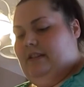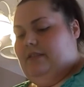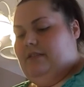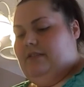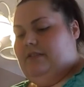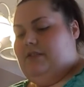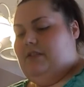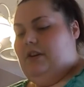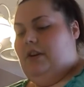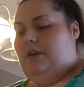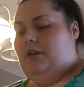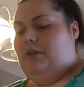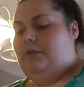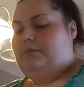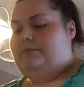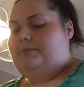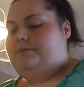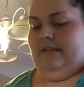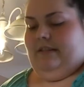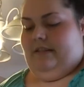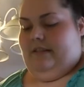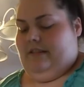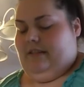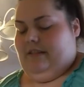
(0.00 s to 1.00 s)
So
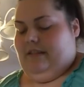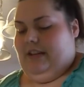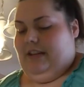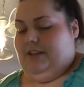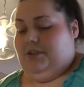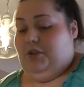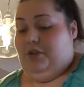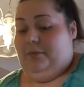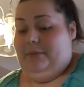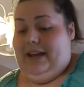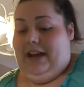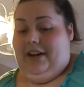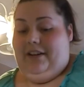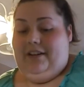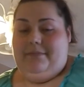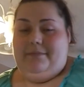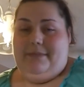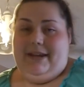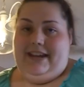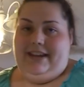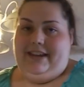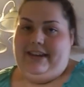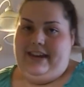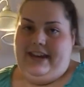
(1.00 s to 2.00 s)
he told me how to
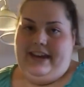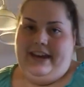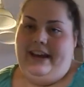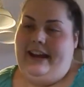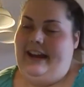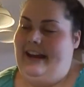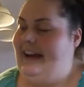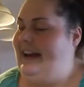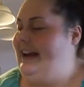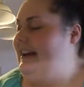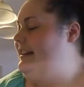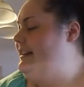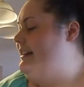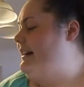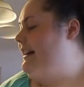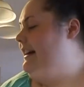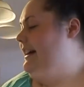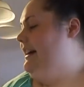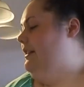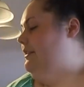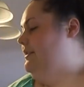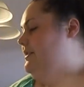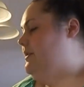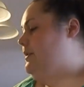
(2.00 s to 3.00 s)
make it, and I
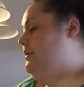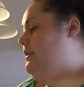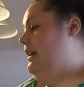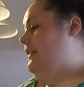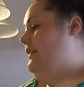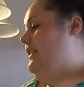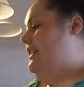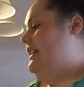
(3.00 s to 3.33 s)
also got the